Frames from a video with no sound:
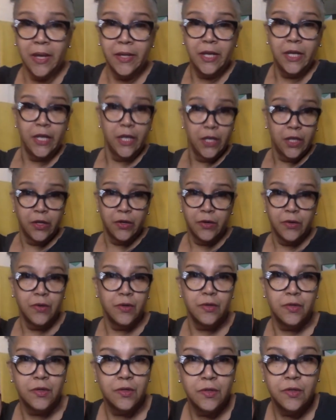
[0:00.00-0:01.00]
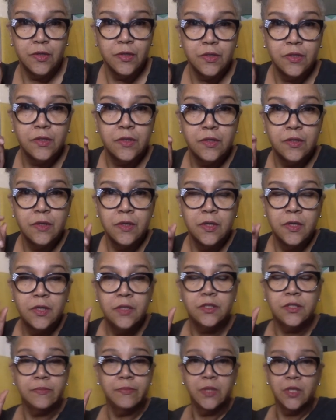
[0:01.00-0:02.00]
here
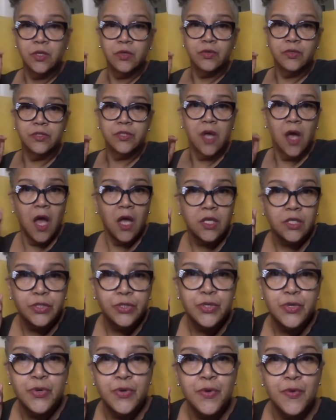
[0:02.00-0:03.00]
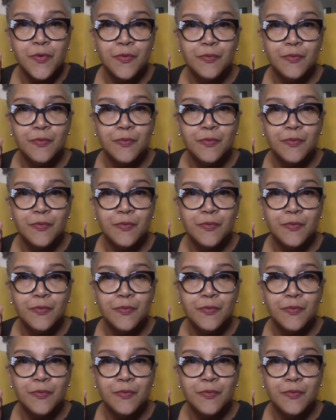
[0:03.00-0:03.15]
to be your doctor